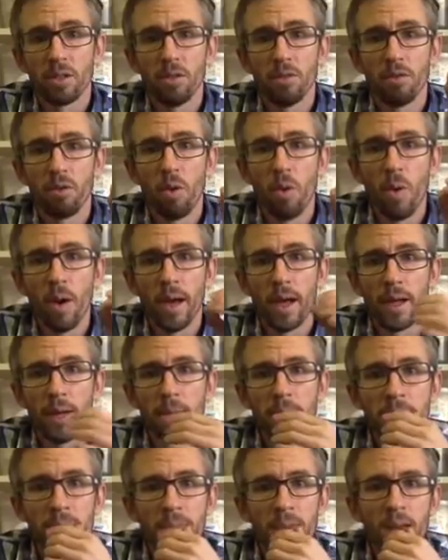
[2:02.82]
of Gui.
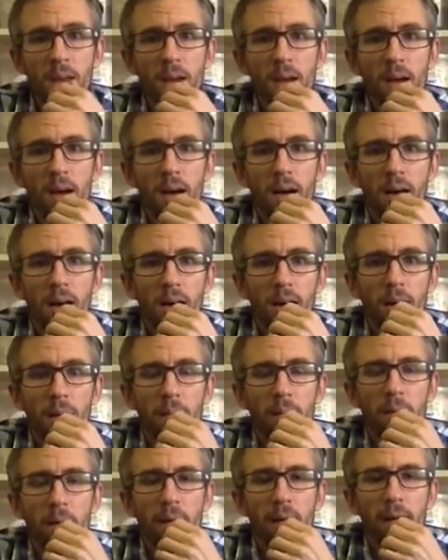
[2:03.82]

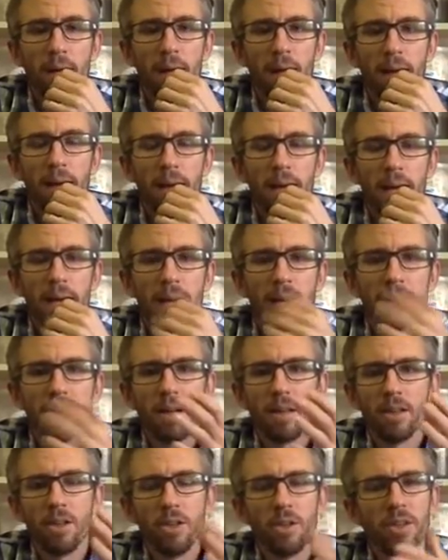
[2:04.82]
And
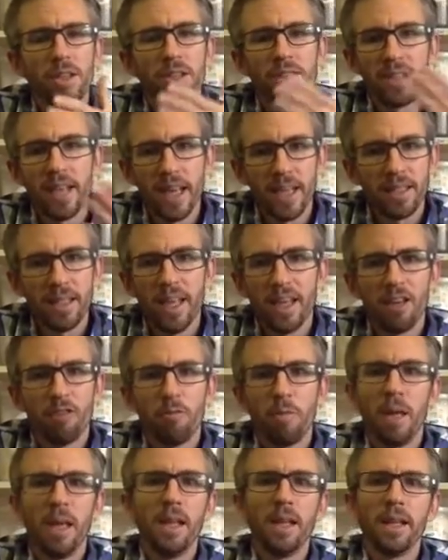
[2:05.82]
you know, this technique of
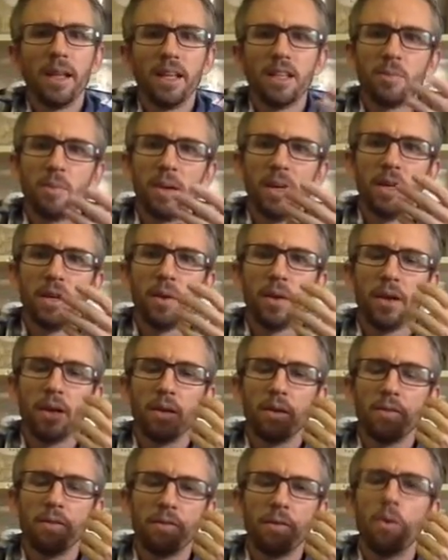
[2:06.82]
peeling has been going
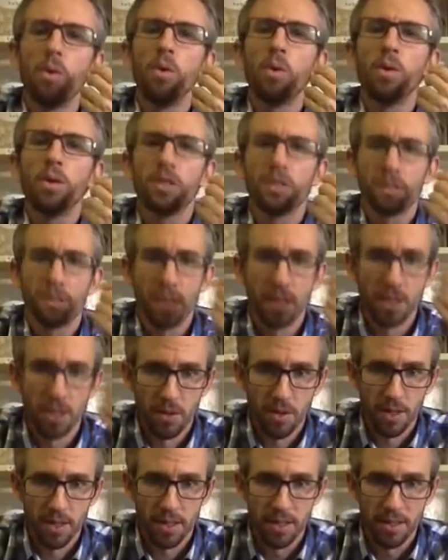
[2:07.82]
on for
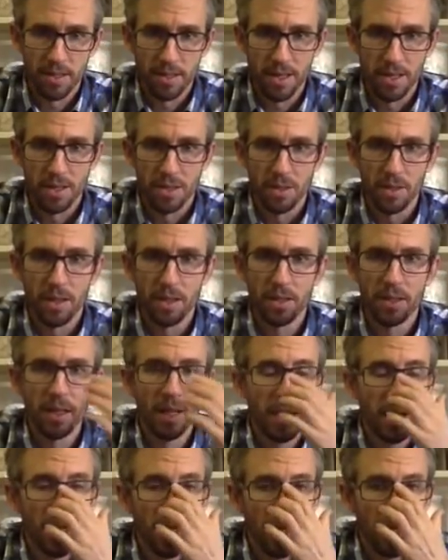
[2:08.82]
centuries and centuries.
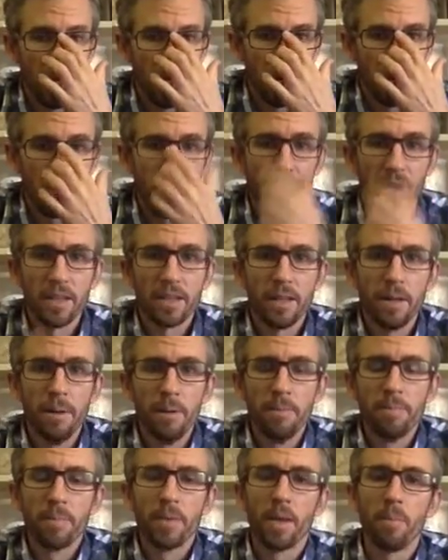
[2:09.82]
You know, in fact,
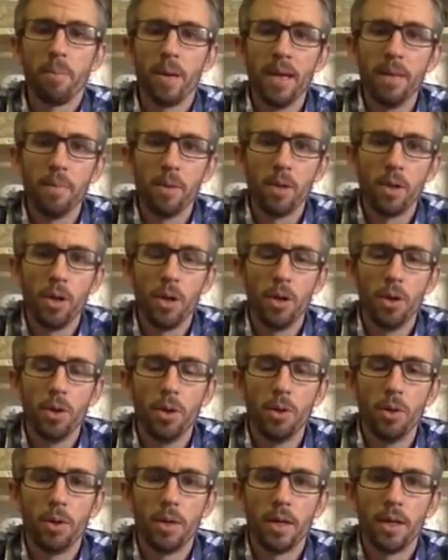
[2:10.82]
people
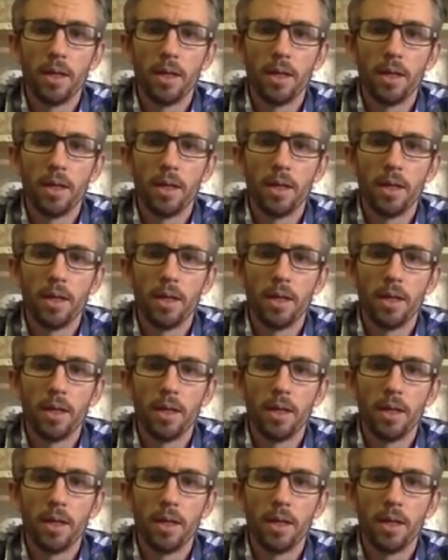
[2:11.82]
who